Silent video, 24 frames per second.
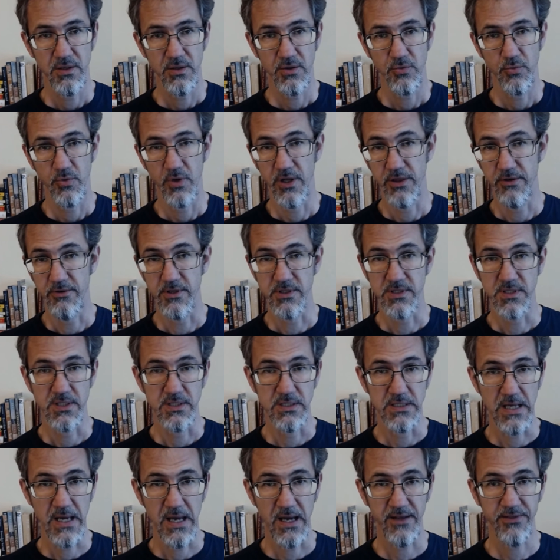whether it's a
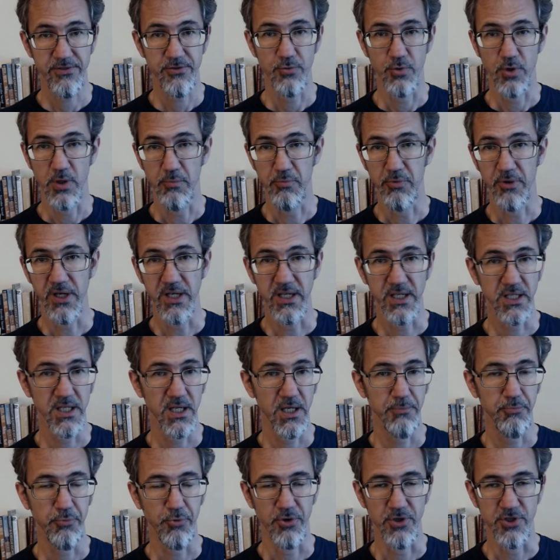death or a
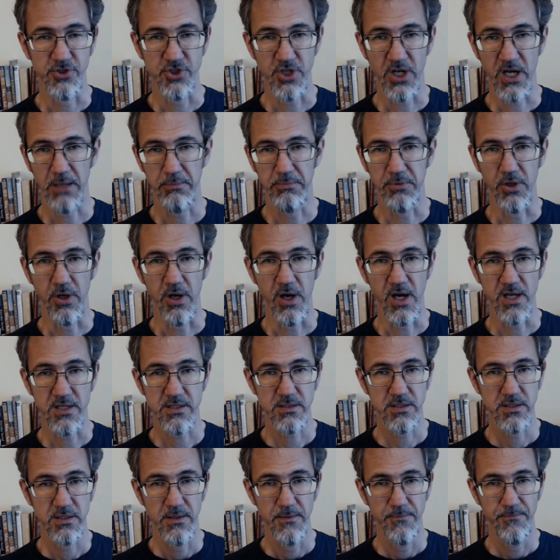breakup or a job
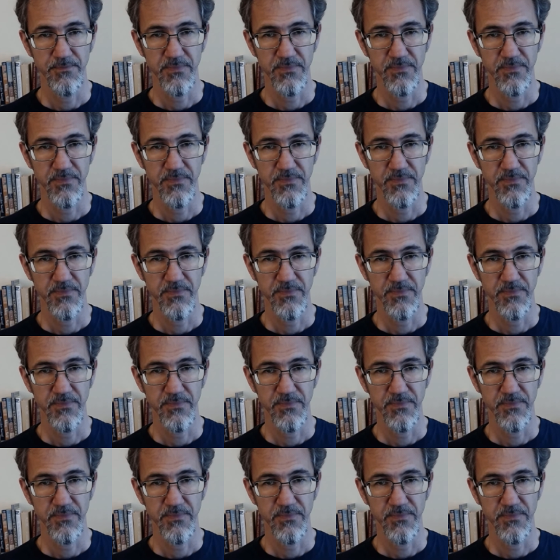loss,